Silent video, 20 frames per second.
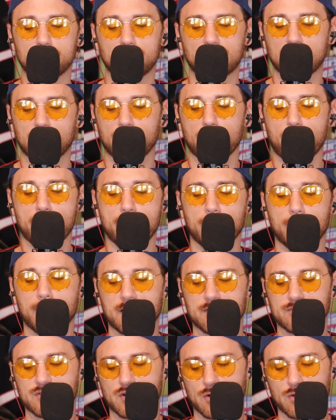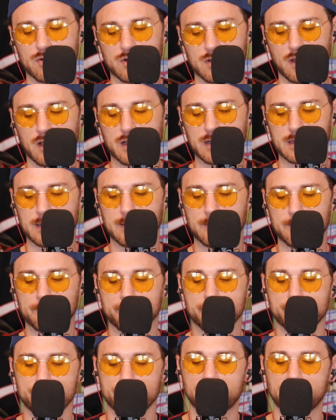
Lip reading: but I've grown to like him.